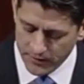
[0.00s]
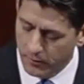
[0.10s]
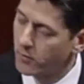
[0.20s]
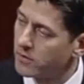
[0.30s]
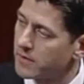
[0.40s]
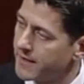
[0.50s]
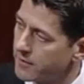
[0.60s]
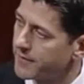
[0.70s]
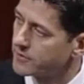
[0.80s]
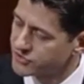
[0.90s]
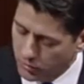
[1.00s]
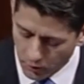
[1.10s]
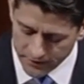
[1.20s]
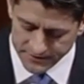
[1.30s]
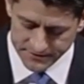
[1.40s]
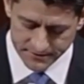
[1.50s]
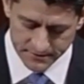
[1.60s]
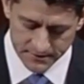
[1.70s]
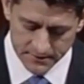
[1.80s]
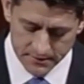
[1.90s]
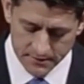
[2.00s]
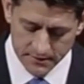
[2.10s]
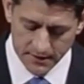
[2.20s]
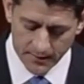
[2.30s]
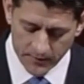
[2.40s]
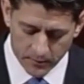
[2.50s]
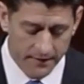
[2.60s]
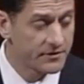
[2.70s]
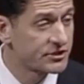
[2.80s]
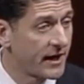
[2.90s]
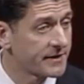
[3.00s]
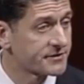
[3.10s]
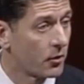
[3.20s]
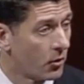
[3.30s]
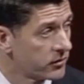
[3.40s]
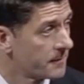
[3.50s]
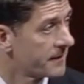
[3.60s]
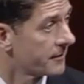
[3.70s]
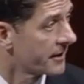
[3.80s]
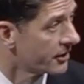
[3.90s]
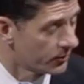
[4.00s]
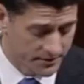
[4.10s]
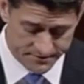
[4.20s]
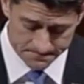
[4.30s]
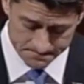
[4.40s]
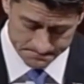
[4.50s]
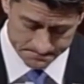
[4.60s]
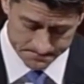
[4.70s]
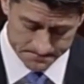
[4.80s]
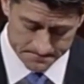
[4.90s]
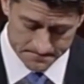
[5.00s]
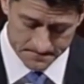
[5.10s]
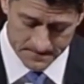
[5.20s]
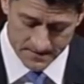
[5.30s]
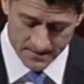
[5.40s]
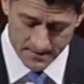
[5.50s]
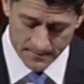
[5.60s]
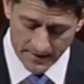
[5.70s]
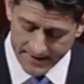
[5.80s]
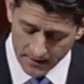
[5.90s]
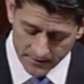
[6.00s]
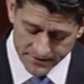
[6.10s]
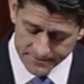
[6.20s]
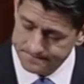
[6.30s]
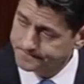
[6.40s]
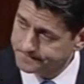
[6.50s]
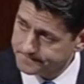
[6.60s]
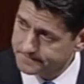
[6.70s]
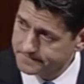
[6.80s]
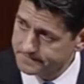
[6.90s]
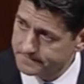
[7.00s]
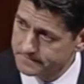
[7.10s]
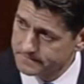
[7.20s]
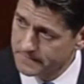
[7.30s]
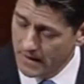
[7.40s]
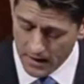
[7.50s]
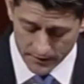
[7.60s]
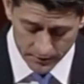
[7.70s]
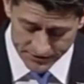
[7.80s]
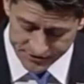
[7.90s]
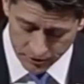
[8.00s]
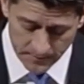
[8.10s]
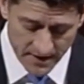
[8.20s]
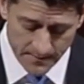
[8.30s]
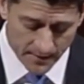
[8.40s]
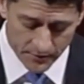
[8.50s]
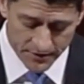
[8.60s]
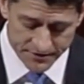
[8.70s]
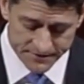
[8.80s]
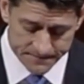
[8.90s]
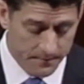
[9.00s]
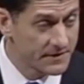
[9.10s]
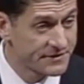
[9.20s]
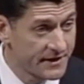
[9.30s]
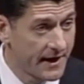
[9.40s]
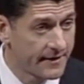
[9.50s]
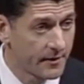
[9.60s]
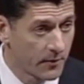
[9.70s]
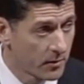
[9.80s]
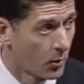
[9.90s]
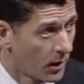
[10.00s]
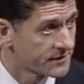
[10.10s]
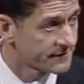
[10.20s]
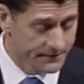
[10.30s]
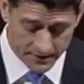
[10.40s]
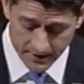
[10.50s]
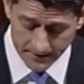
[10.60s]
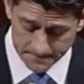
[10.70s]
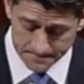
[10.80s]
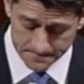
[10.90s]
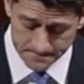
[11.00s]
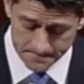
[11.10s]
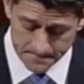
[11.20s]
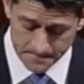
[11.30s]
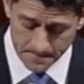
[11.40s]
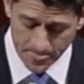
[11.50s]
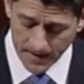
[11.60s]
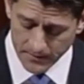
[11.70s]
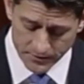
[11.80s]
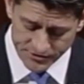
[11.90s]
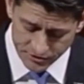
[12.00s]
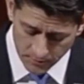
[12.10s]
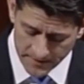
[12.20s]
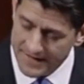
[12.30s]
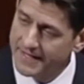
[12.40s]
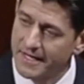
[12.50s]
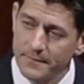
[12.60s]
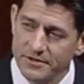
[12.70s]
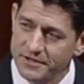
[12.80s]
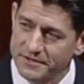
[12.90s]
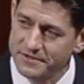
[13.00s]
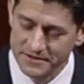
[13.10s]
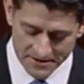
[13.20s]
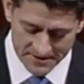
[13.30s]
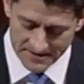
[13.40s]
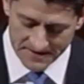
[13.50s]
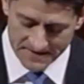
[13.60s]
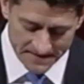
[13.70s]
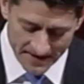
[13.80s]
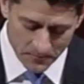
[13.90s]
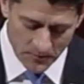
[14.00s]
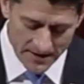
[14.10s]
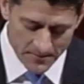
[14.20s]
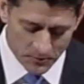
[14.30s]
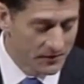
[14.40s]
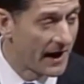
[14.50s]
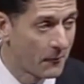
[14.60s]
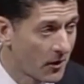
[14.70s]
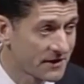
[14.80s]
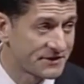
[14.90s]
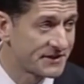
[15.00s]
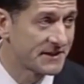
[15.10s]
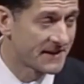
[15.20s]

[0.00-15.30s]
we will hear their stories, and we will have the chance to hold up their heroism. My colleagues, there are so many memories from this day that we will want to forget, and there are so many images that we will not want to see